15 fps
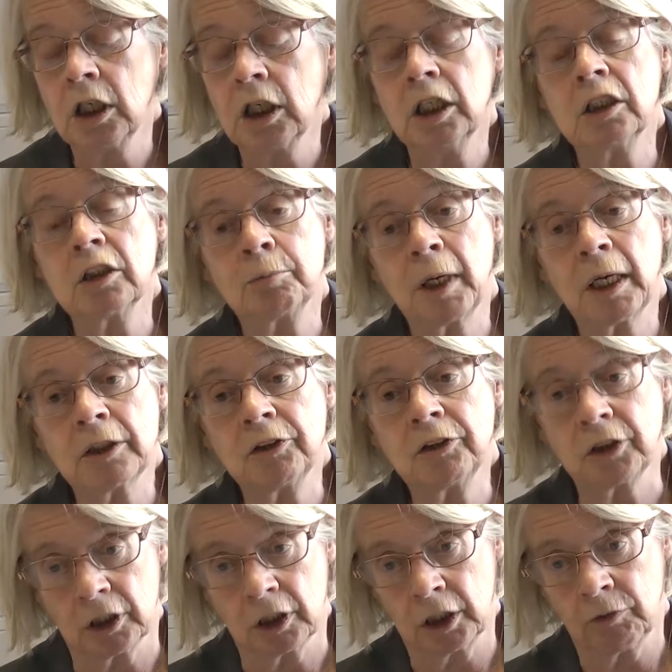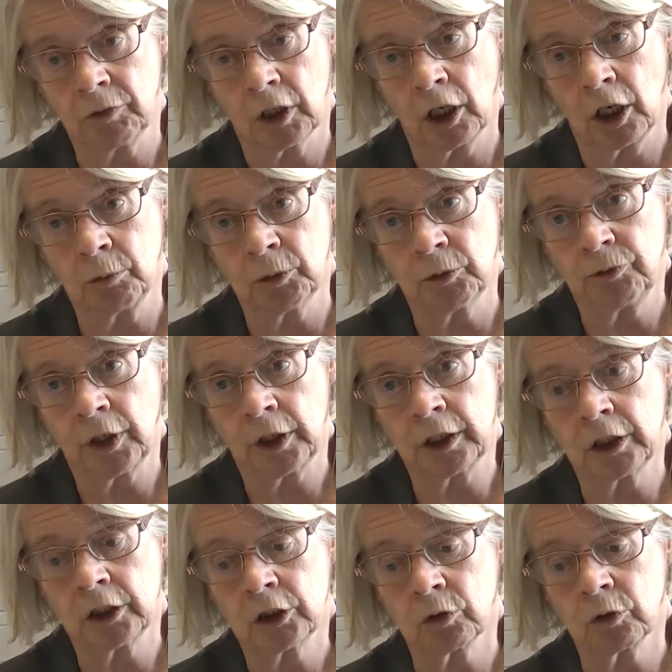is basically the global
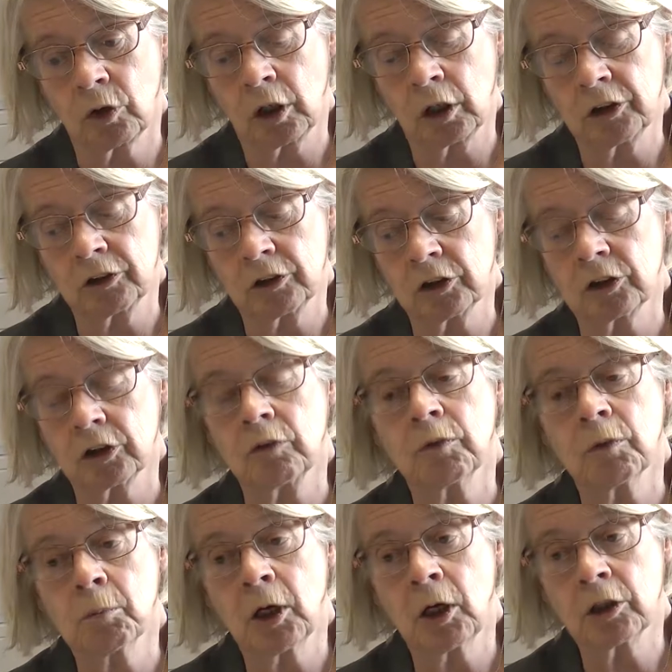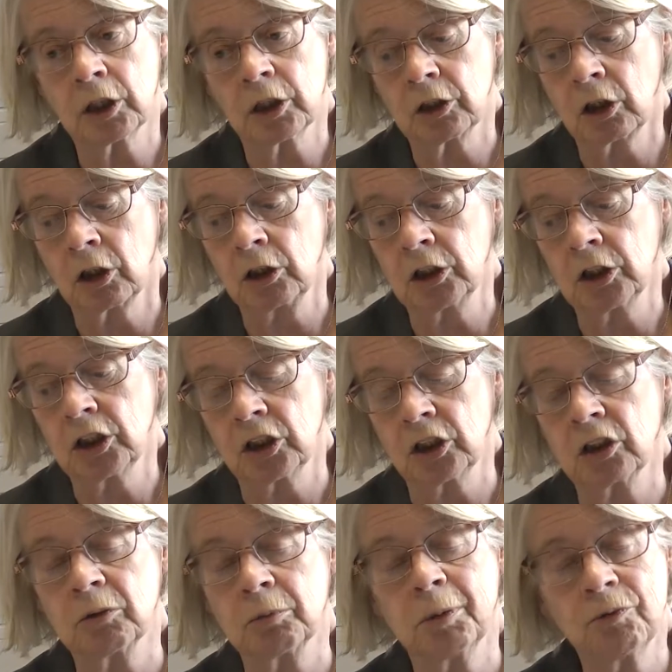financial crisis and the market
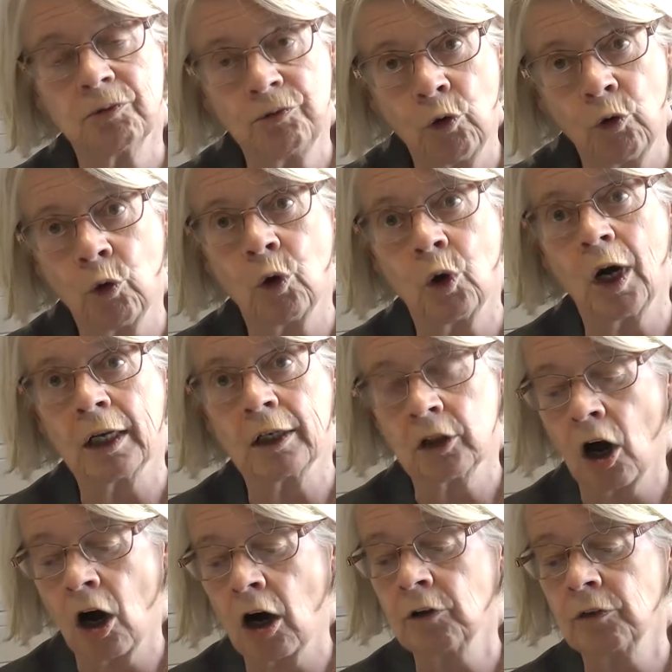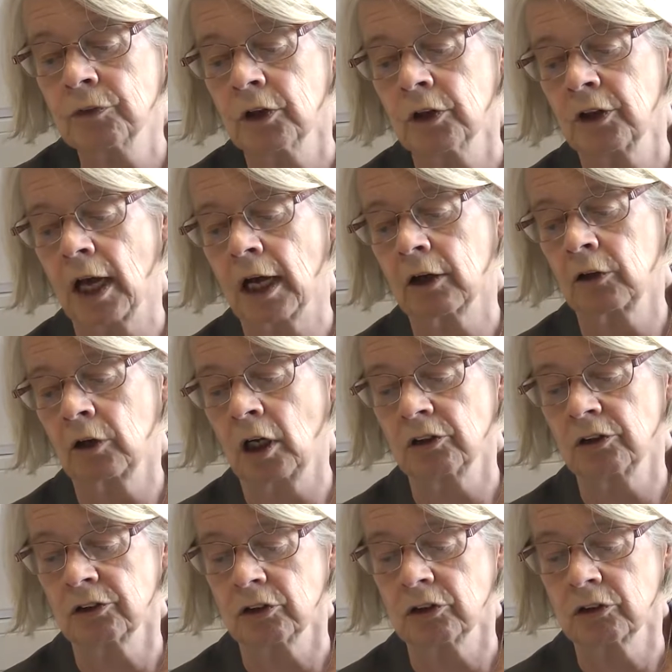conditions before and after that
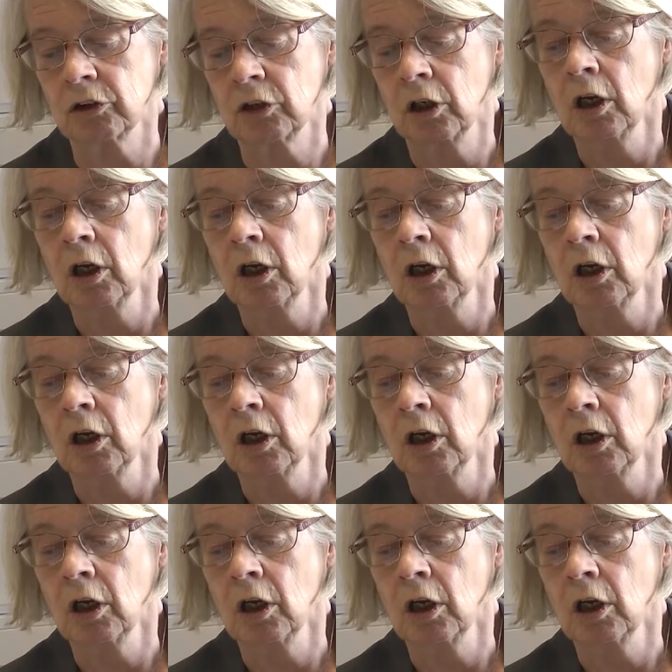crisis,